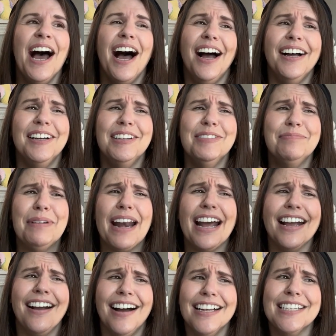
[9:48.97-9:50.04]
But I
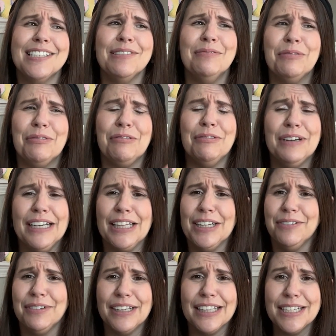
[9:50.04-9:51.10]
got some really,
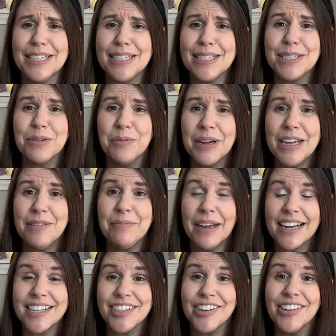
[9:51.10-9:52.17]
really sweet
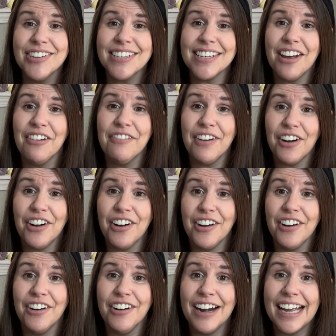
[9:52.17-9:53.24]
pictures of
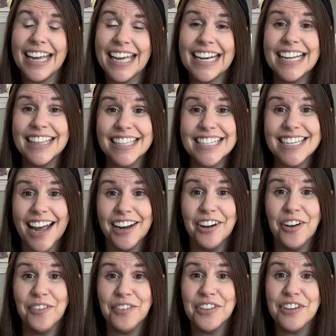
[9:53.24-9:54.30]
her getting the
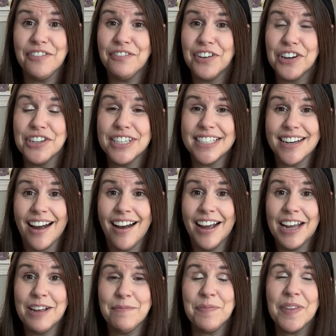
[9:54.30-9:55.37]
dino for the first
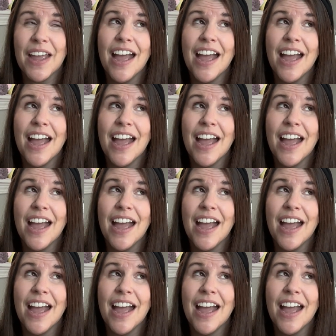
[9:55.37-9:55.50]
time.